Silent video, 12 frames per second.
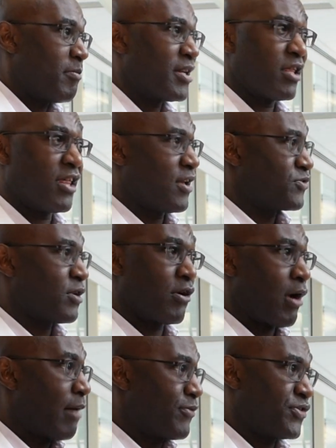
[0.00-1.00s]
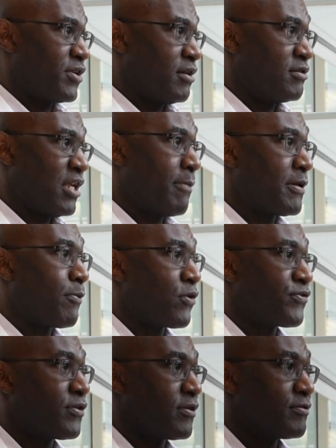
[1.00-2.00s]
many things that are obviously deeply
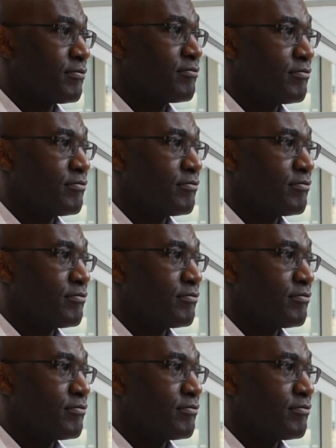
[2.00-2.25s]
personal.